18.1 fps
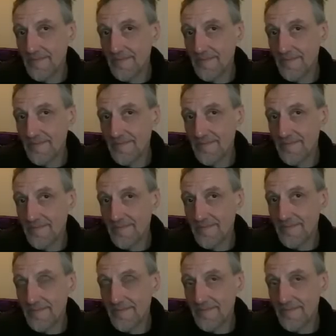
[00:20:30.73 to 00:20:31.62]

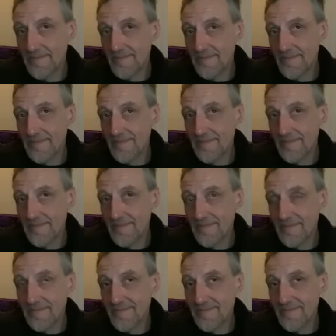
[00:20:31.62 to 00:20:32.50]

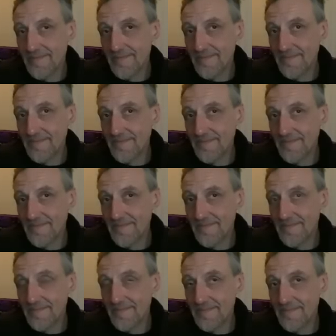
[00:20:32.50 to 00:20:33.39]

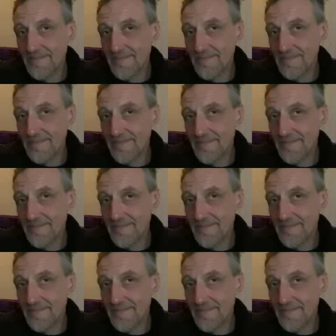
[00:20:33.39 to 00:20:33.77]
(silent)